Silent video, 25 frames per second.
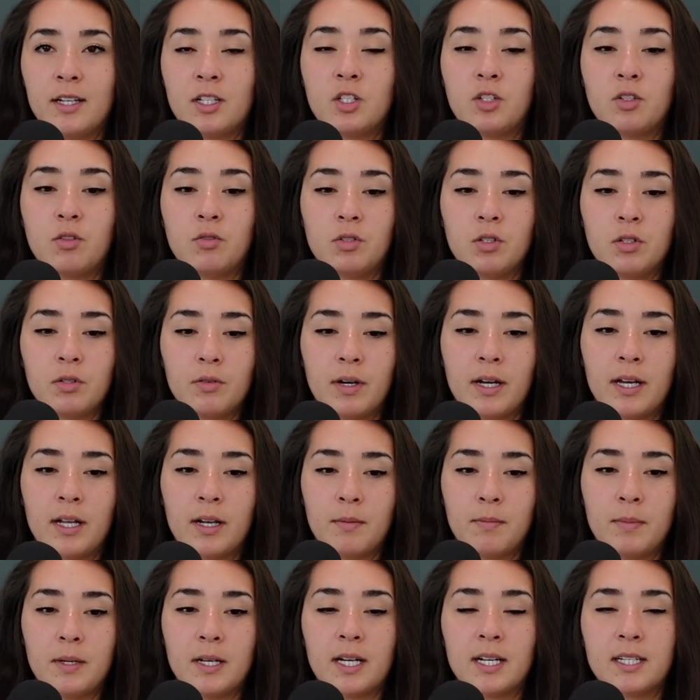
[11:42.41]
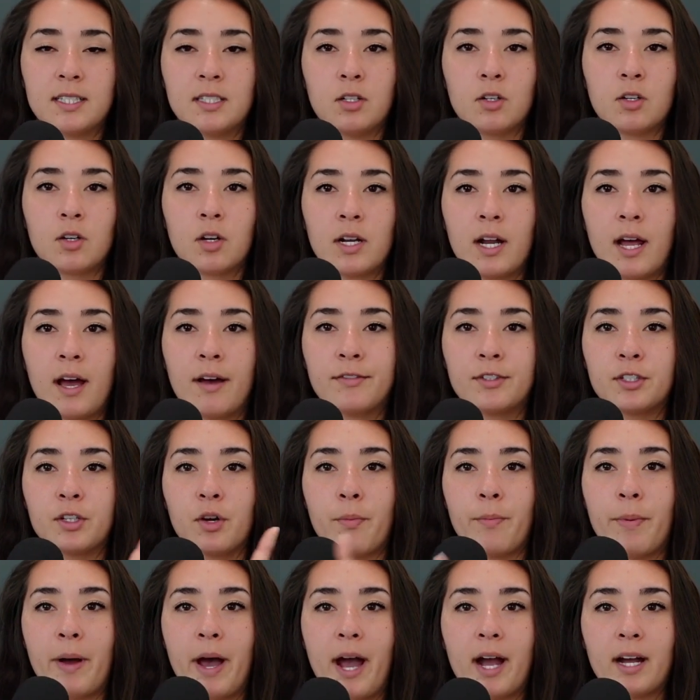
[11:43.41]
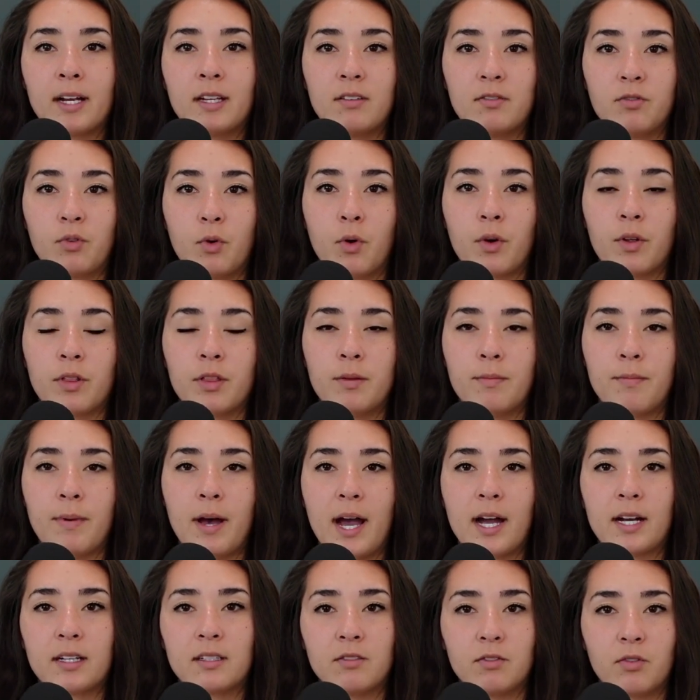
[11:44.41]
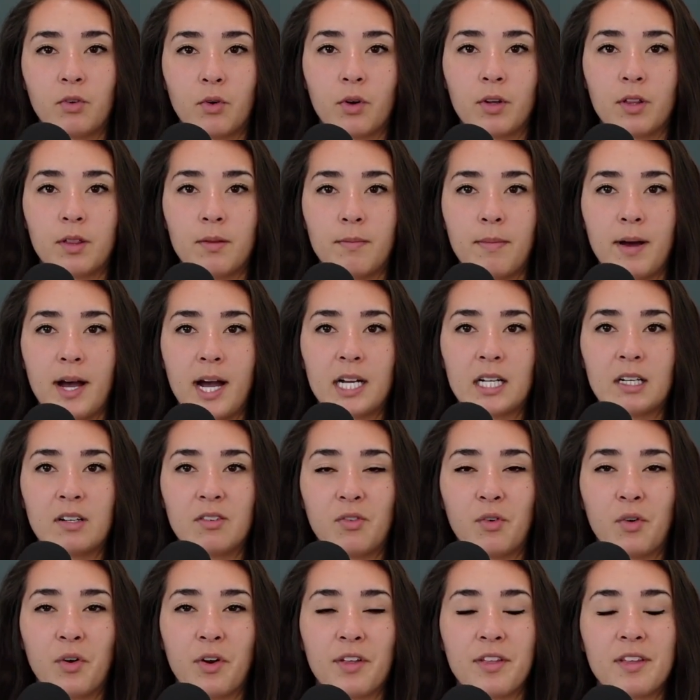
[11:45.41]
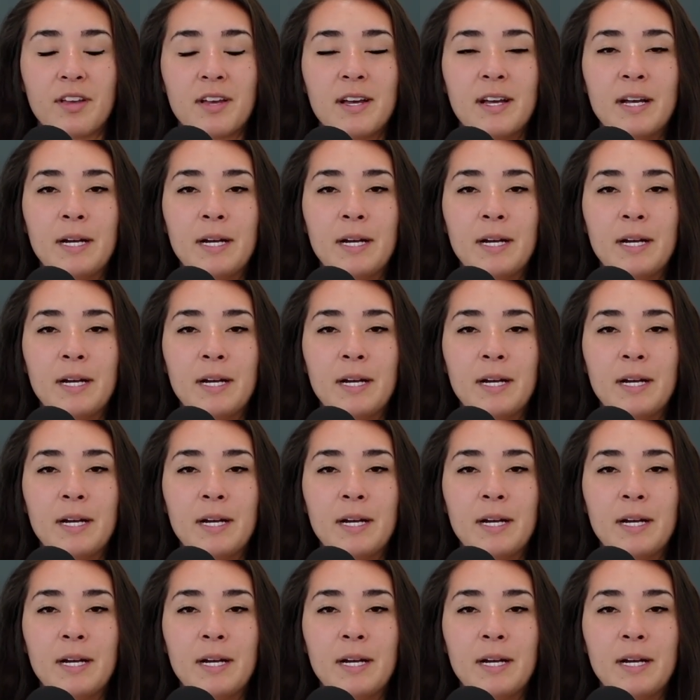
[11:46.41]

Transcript: to do it because you're going to have to go back and forth and back and forth and back and forth